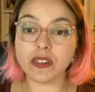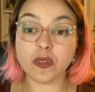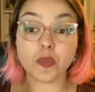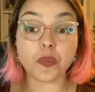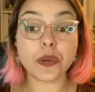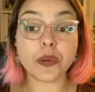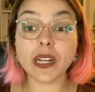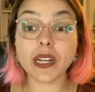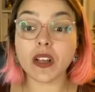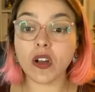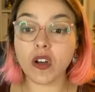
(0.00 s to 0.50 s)

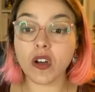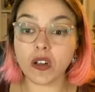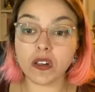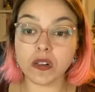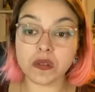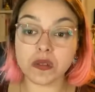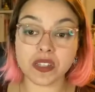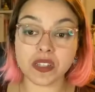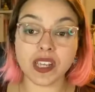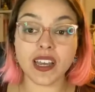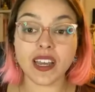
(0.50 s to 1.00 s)

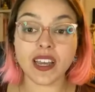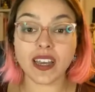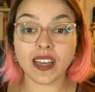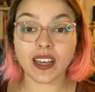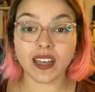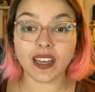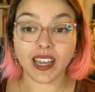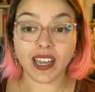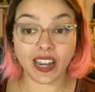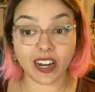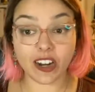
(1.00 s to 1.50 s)
Pringles.
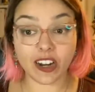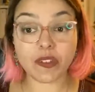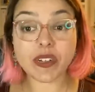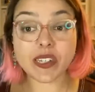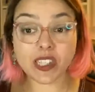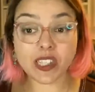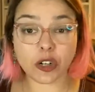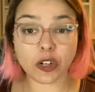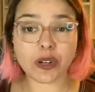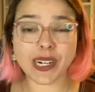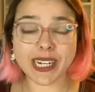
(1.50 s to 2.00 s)
Here
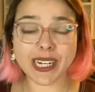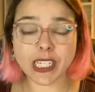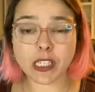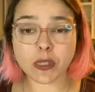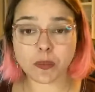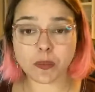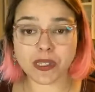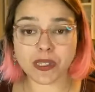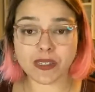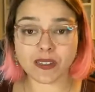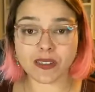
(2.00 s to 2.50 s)
is
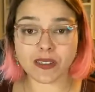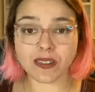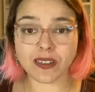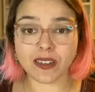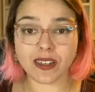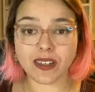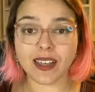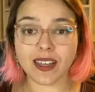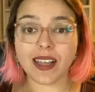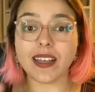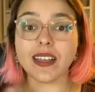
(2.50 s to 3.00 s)
crisps.
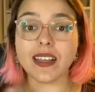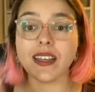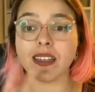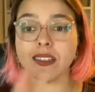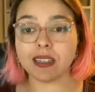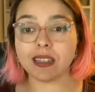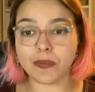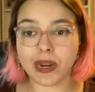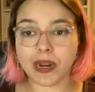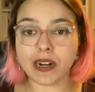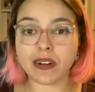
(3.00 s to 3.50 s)

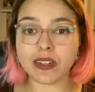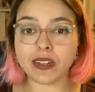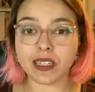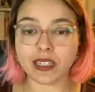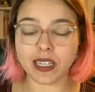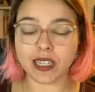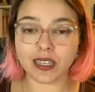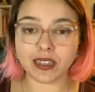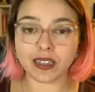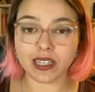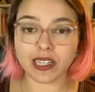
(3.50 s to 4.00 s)
In American
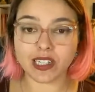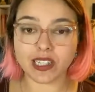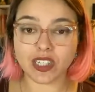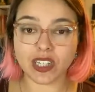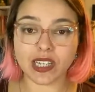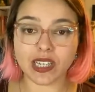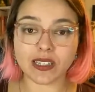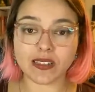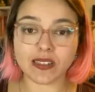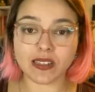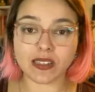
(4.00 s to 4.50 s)
English,
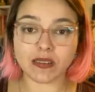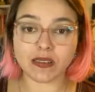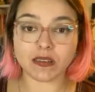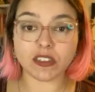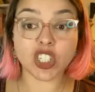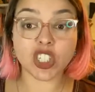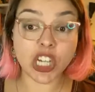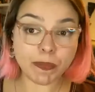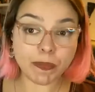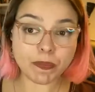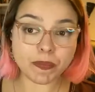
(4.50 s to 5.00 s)
it's
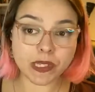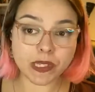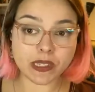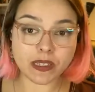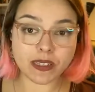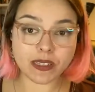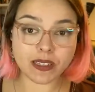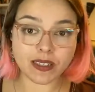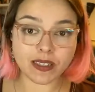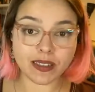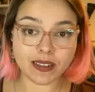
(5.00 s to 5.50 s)

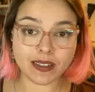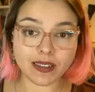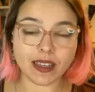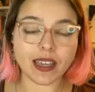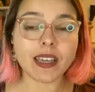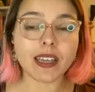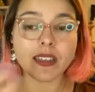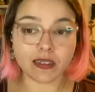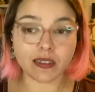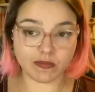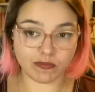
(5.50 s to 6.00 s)
chips,
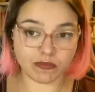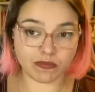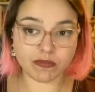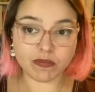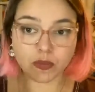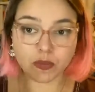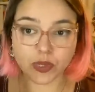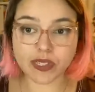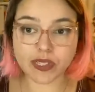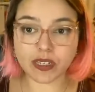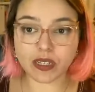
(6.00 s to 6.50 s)
and in
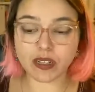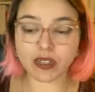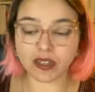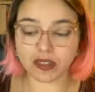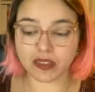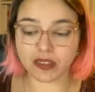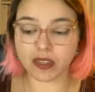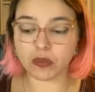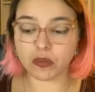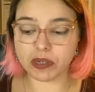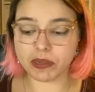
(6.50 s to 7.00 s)
Brazil, I
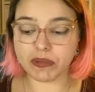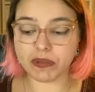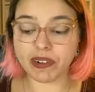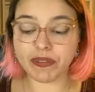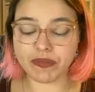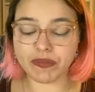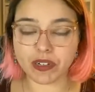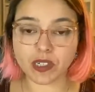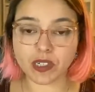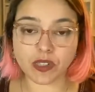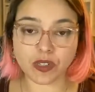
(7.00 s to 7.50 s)
think we
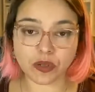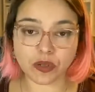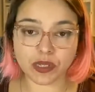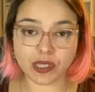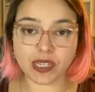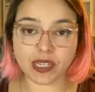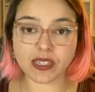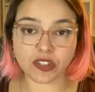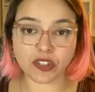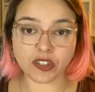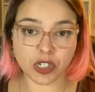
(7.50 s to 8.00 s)
refer to it
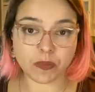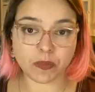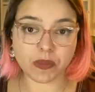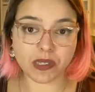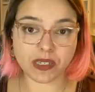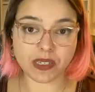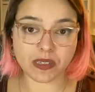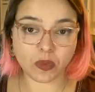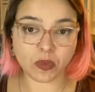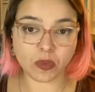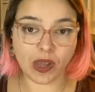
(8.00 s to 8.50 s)
as chips
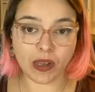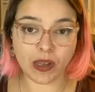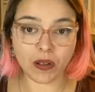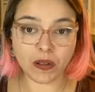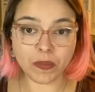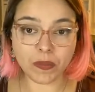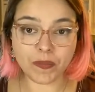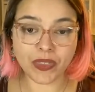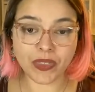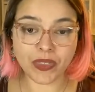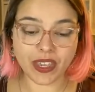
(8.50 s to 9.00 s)
as
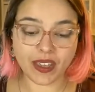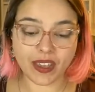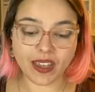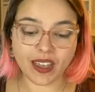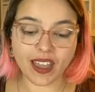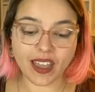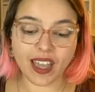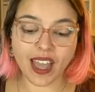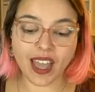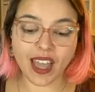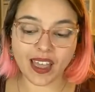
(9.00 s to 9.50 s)
well.
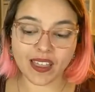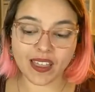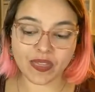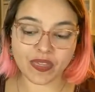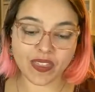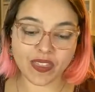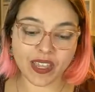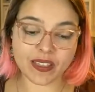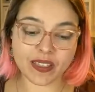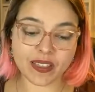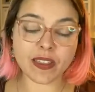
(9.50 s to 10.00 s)
And
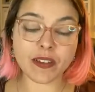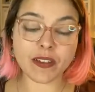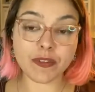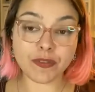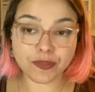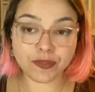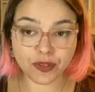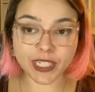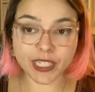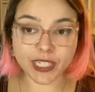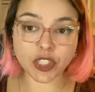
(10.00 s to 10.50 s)
then the
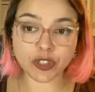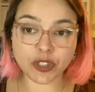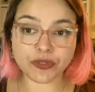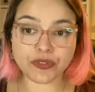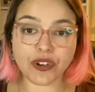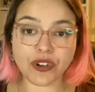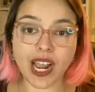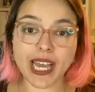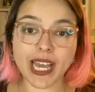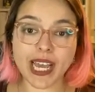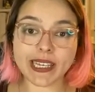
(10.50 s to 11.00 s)
French
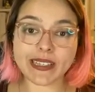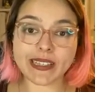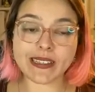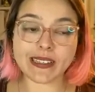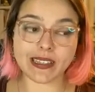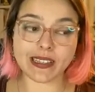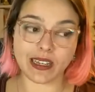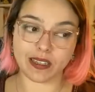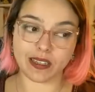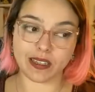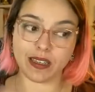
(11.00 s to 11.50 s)
fries,
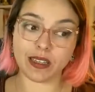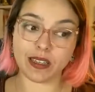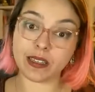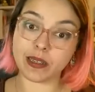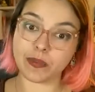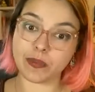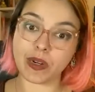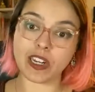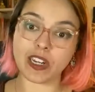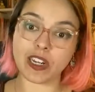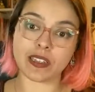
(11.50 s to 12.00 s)
that in
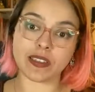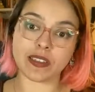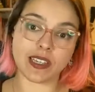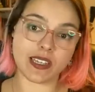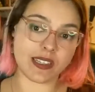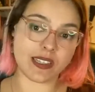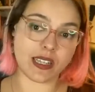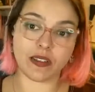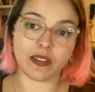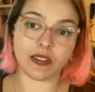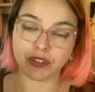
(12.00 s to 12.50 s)
American they
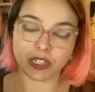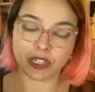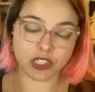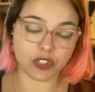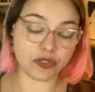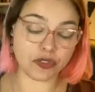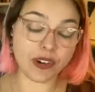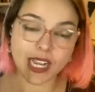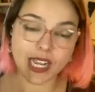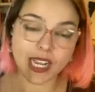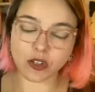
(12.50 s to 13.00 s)
say French
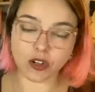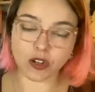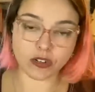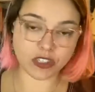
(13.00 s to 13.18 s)
fries or